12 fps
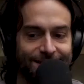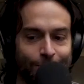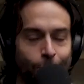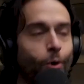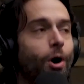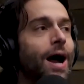
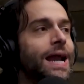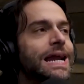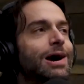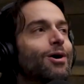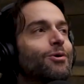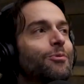Why
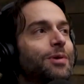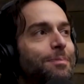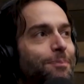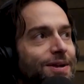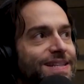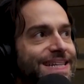are we
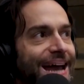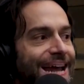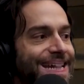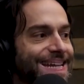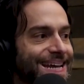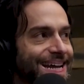
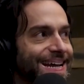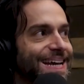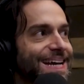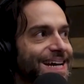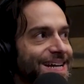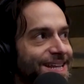pretending
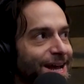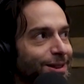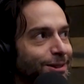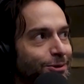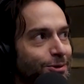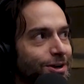that
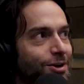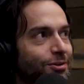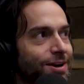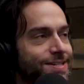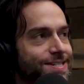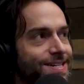
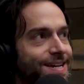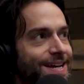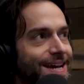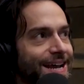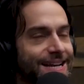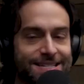Ludacris
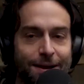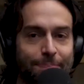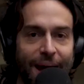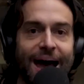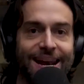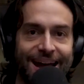is a
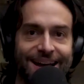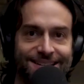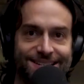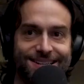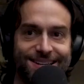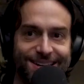
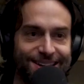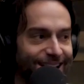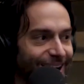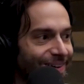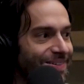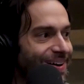badass? You
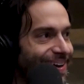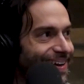know?